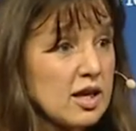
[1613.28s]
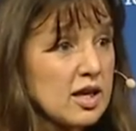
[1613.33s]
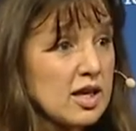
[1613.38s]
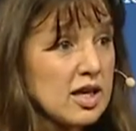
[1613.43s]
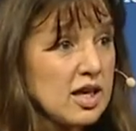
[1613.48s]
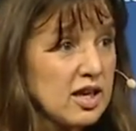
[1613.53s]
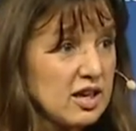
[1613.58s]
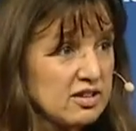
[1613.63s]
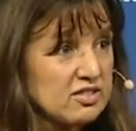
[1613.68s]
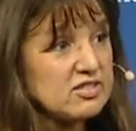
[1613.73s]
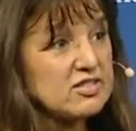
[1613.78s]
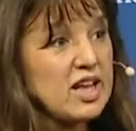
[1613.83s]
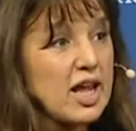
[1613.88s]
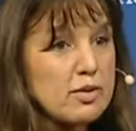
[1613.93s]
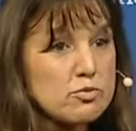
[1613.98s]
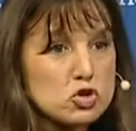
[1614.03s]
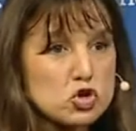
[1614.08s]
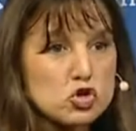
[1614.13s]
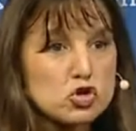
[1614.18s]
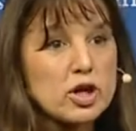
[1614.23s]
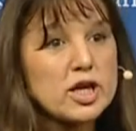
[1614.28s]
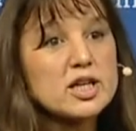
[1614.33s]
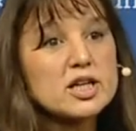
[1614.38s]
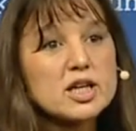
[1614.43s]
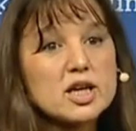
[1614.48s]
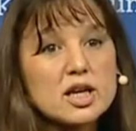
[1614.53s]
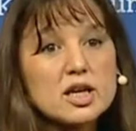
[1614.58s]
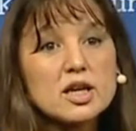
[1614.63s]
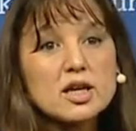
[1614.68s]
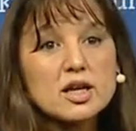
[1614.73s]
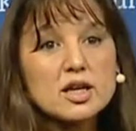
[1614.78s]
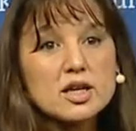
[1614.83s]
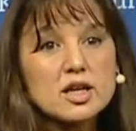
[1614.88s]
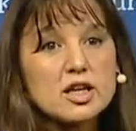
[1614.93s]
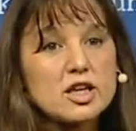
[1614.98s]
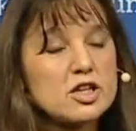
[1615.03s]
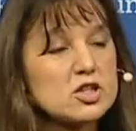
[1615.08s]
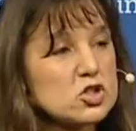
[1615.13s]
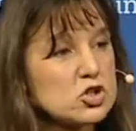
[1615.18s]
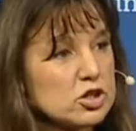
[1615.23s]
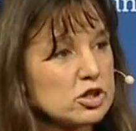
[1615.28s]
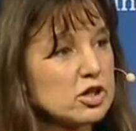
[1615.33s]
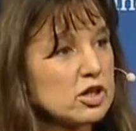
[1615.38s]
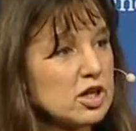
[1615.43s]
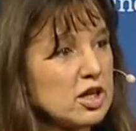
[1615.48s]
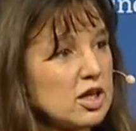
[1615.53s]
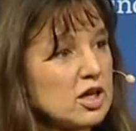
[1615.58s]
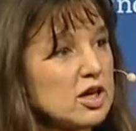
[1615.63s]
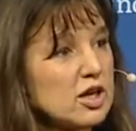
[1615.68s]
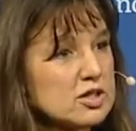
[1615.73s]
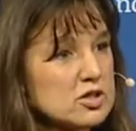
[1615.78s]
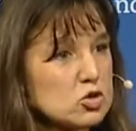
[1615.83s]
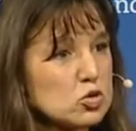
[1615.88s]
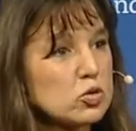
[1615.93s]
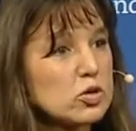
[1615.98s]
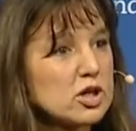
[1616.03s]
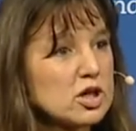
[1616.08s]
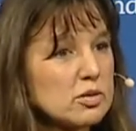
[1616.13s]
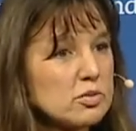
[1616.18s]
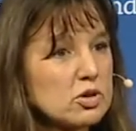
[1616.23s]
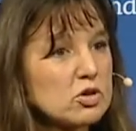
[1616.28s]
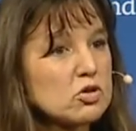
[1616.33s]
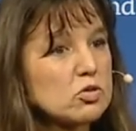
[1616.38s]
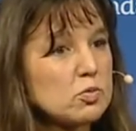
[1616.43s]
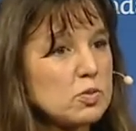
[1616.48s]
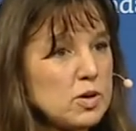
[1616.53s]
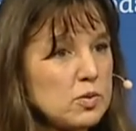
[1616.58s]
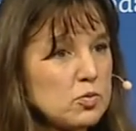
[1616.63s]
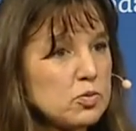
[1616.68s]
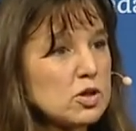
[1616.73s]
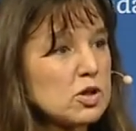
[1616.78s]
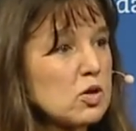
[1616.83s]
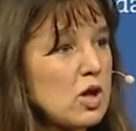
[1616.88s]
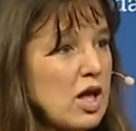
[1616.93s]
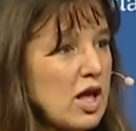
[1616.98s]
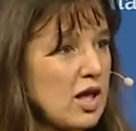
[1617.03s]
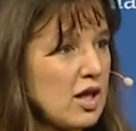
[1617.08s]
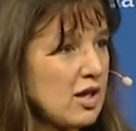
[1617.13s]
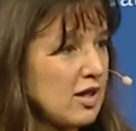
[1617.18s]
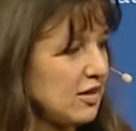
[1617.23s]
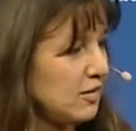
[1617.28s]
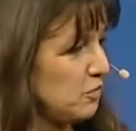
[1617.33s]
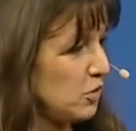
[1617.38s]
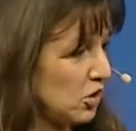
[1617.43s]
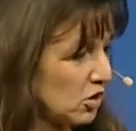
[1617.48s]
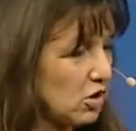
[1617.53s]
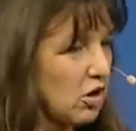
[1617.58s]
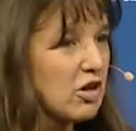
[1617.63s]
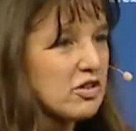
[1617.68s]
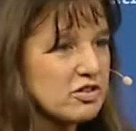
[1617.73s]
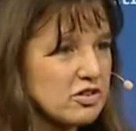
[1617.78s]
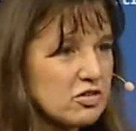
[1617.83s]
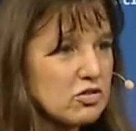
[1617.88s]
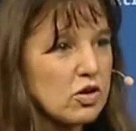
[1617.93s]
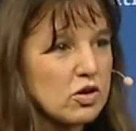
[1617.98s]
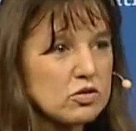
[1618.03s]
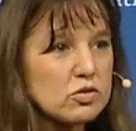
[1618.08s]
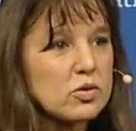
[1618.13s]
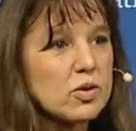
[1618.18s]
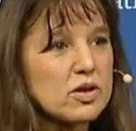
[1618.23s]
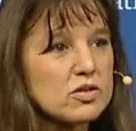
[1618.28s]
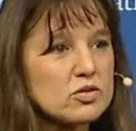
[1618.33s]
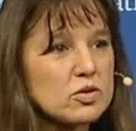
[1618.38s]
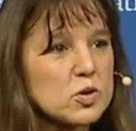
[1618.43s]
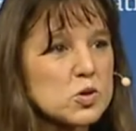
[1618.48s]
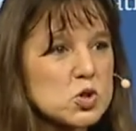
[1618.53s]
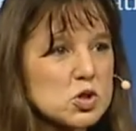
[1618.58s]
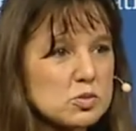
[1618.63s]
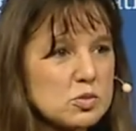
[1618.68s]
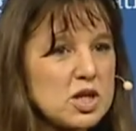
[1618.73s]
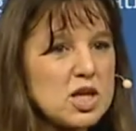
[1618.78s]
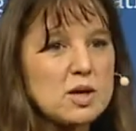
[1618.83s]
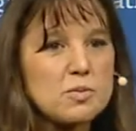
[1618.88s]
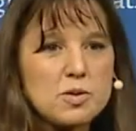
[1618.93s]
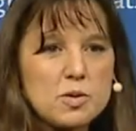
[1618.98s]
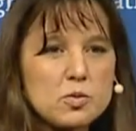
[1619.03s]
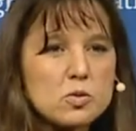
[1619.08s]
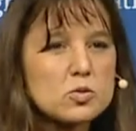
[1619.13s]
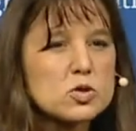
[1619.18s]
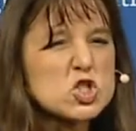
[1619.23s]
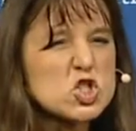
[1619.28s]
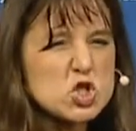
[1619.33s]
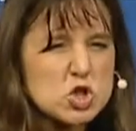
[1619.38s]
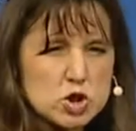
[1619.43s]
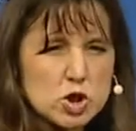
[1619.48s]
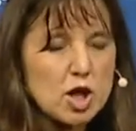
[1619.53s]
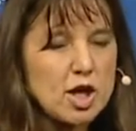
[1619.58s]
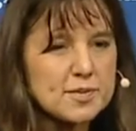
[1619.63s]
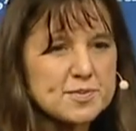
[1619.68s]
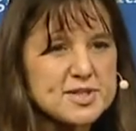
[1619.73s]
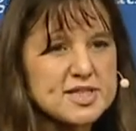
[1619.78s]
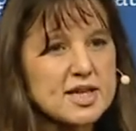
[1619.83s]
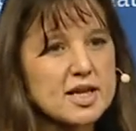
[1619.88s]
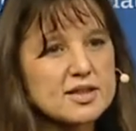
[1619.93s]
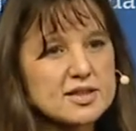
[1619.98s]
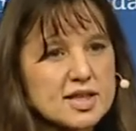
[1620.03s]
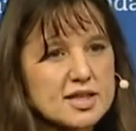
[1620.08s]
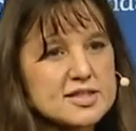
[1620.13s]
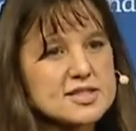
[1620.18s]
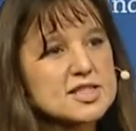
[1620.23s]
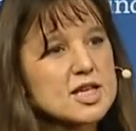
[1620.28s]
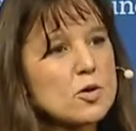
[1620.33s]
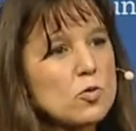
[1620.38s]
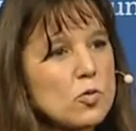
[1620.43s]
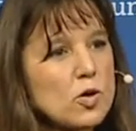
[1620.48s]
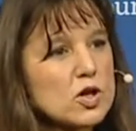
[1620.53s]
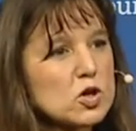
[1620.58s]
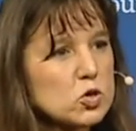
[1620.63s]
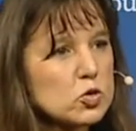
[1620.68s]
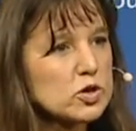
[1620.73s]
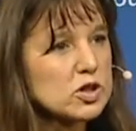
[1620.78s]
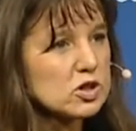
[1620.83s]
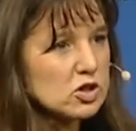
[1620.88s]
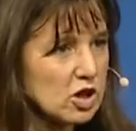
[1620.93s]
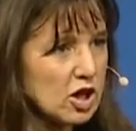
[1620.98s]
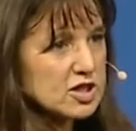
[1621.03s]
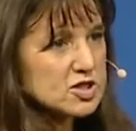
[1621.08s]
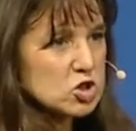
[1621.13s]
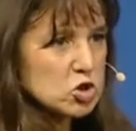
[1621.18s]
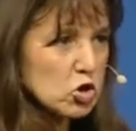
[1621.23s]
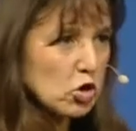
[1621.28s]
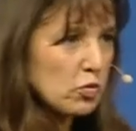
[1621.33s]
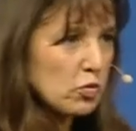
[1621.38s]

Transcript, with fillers: his name trended in Turkey on Twitter because people, because he's also on social media, people were so upset that someone who had lost so